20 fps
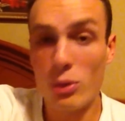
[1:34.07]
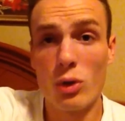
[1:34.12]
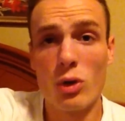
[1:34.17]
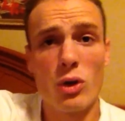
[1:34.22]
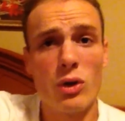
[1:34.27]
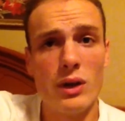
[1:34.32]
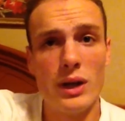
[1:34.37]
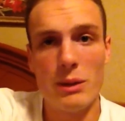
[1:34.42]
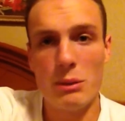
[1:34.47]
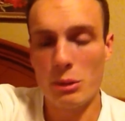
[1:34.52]

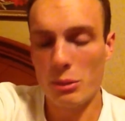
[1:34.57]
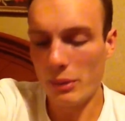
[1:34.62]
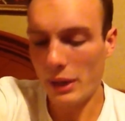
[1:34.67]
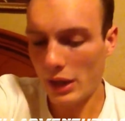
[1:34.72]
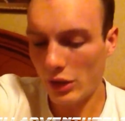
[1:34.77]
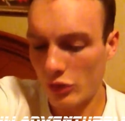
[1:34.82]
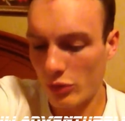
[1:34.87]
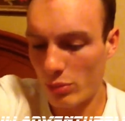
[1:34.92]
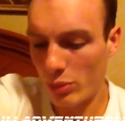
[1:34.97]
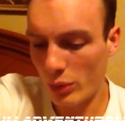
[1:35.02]
or am
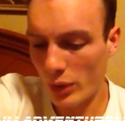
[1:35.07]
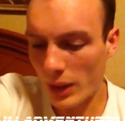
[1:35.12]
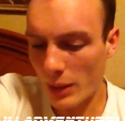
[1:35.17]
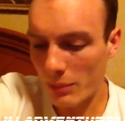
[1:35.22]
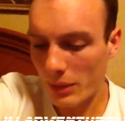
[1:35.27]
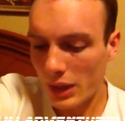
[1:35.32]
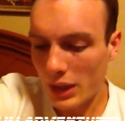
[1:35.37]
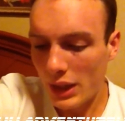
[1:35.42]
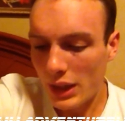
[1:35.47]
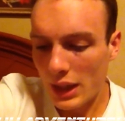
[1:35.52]
about to put
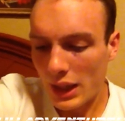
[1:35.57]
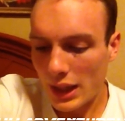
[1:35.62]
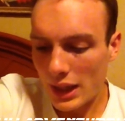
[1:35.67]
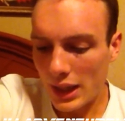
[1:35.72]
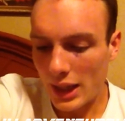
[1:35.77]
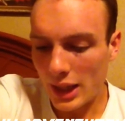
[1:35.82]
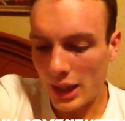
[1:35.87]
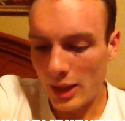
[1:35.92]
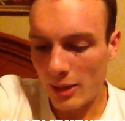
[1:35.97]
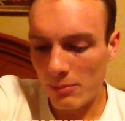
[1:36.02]
up,
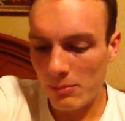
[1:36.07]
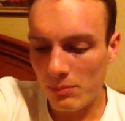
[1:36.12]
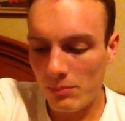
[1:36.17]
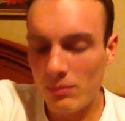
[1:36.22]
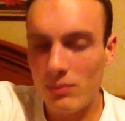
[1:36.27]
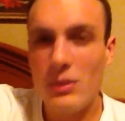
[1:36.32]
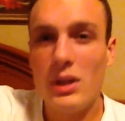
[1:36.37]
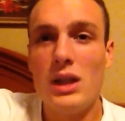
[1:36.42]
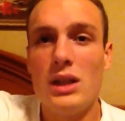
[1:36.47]
I